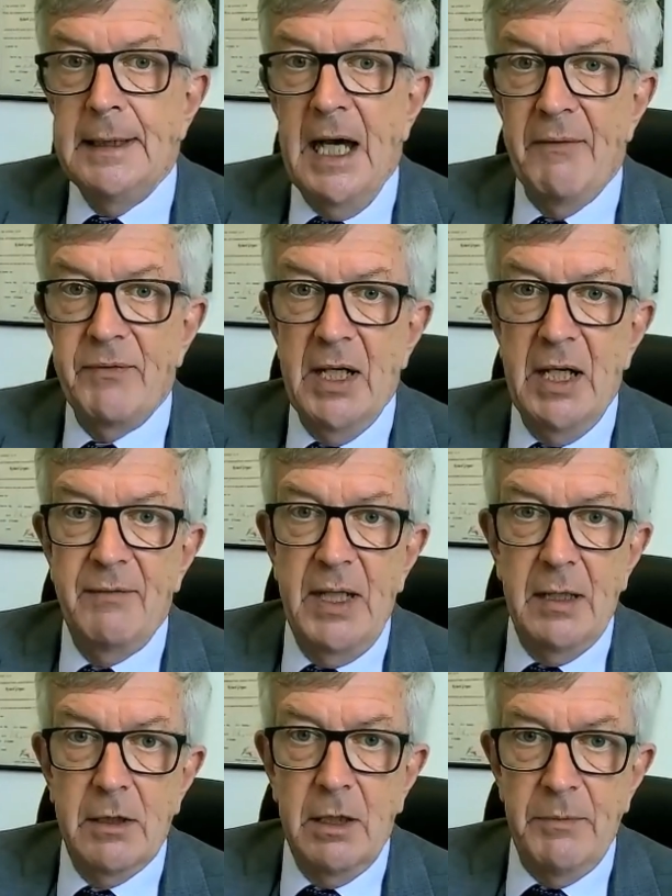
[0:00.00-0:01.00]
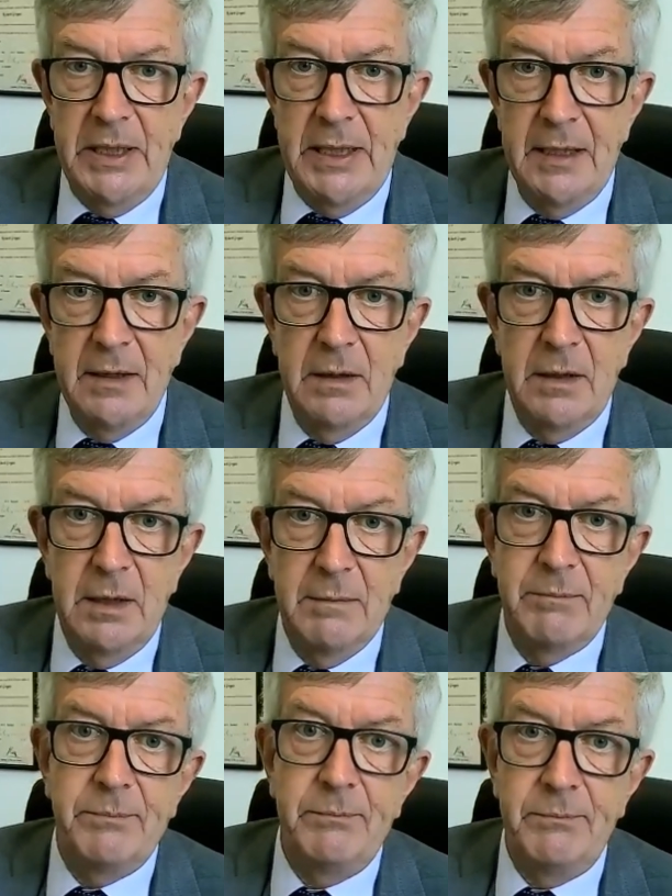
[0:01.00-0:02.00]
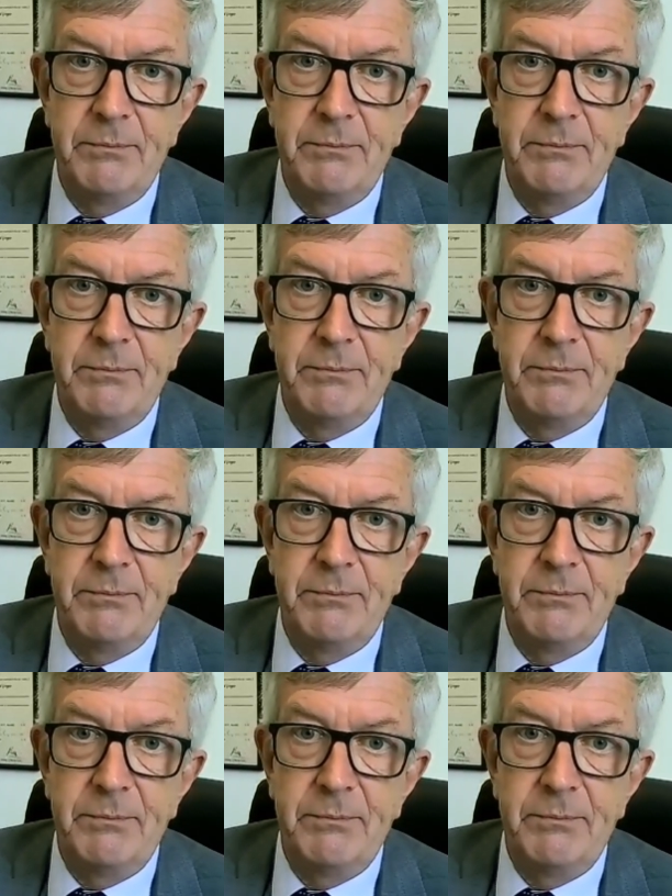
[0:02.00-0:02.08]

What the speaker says: You have to have air coming in. You